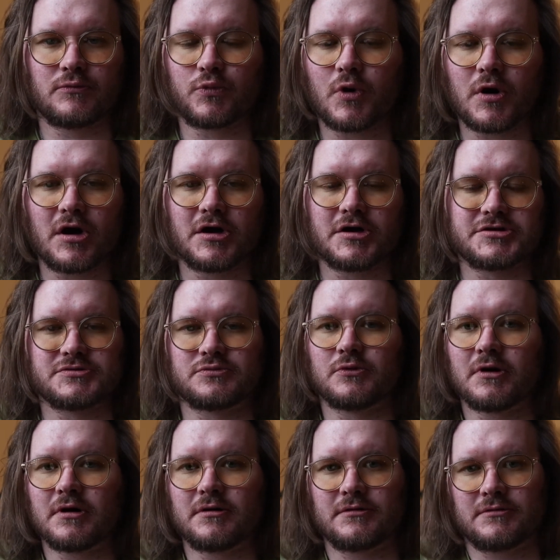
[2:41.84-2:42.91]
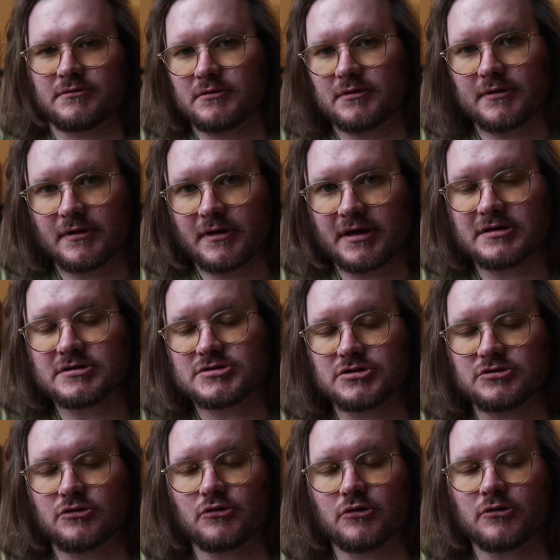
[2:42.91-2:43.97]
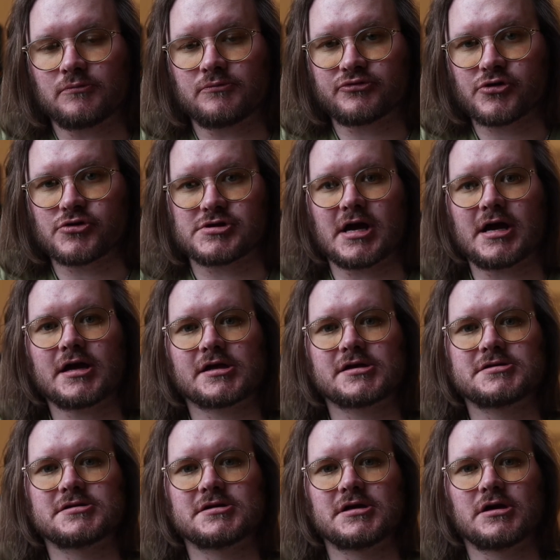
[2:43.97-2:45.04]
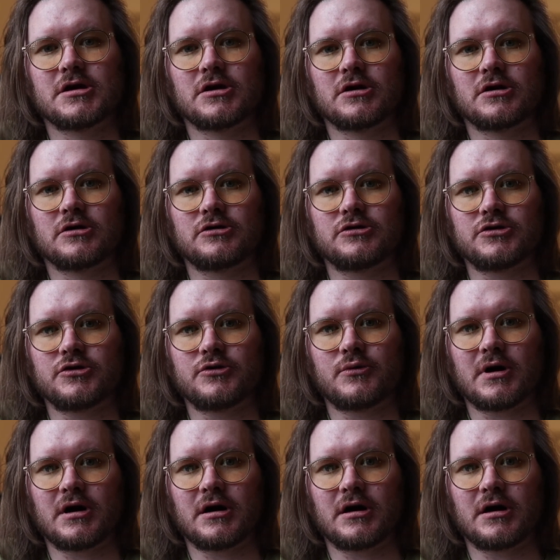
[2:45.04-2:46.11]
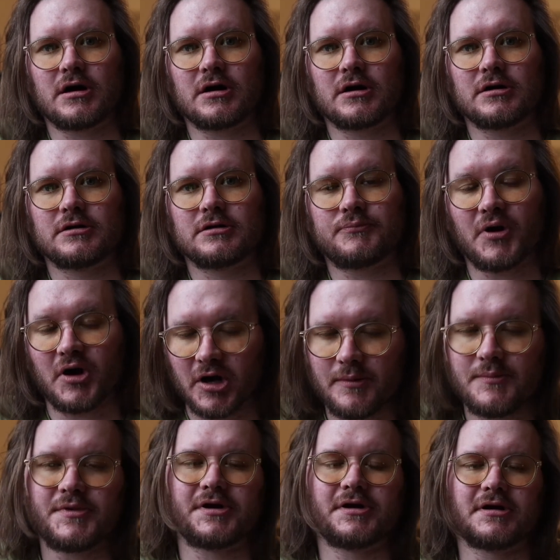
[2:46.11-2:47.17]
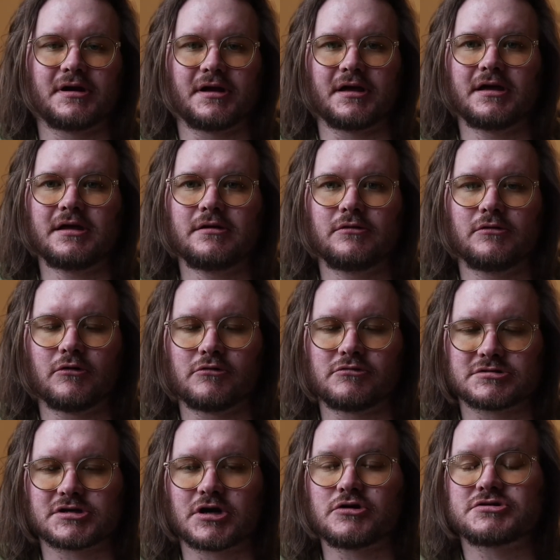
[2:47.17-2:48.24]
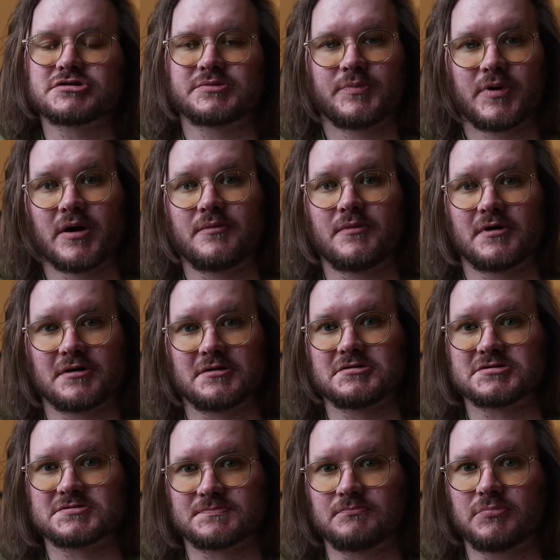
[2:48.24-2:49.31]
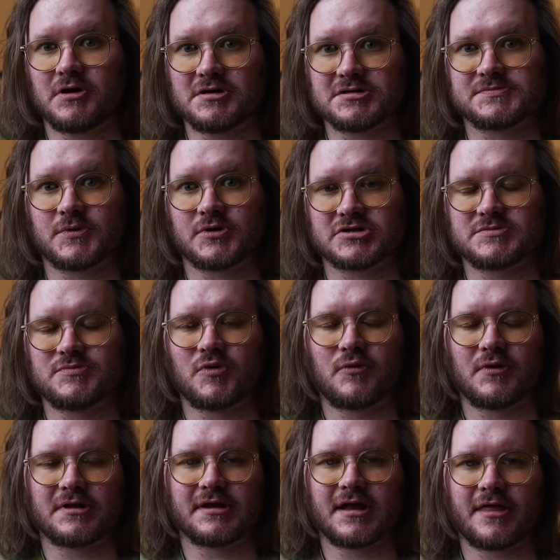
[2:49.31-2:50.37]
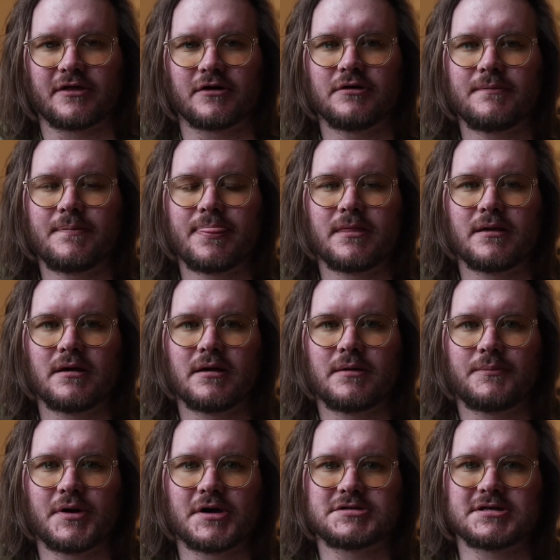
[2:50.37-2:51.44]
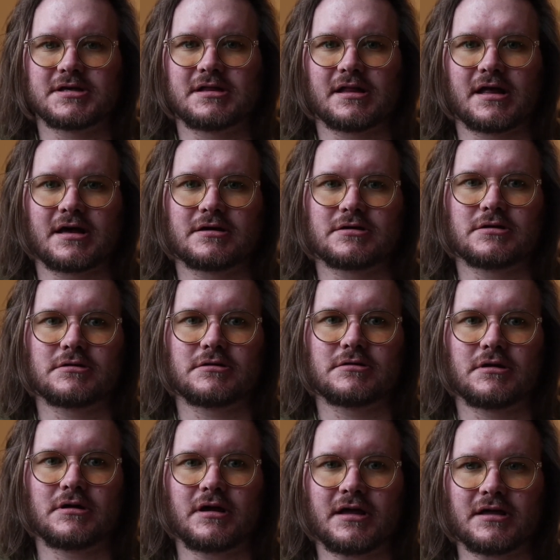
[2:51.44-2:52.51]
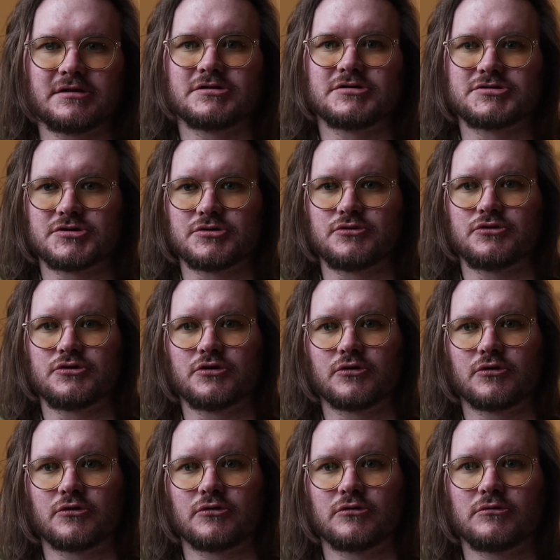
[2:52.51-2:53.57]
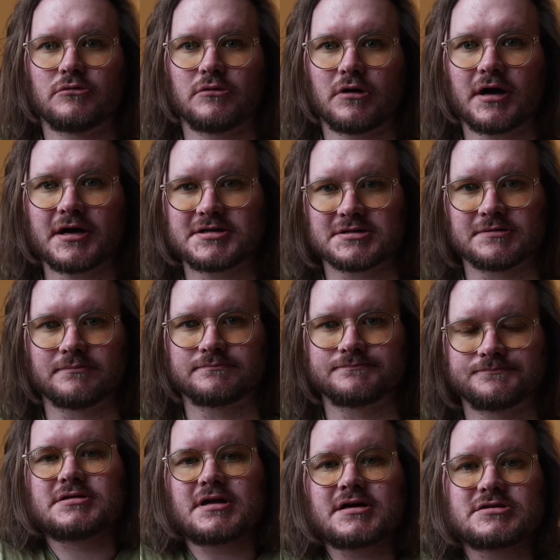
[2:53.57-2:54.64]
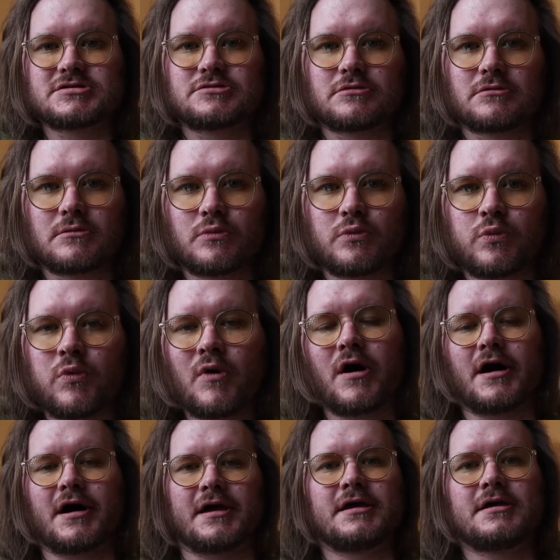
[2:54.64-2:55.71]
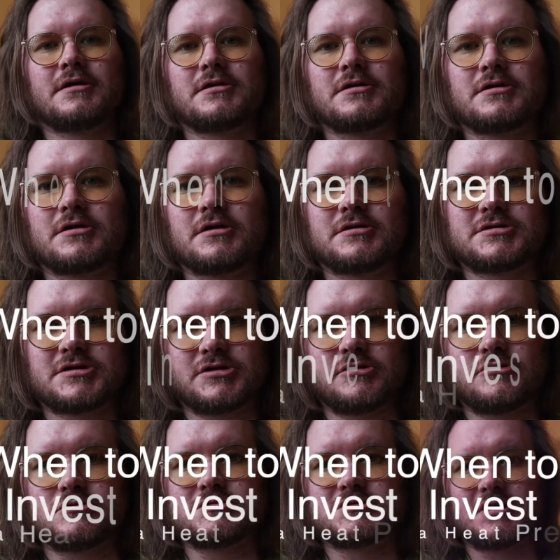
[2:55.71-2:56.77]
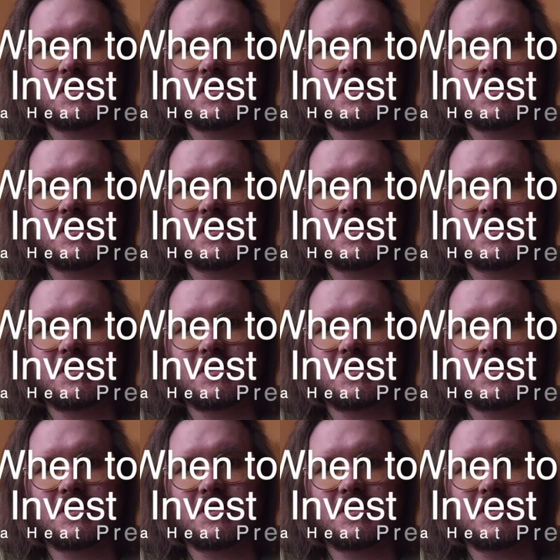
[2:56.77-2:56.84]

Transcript: word into your project, you are permanently, or as close to permanent as possible with leather, putting that into your item. So that's why to use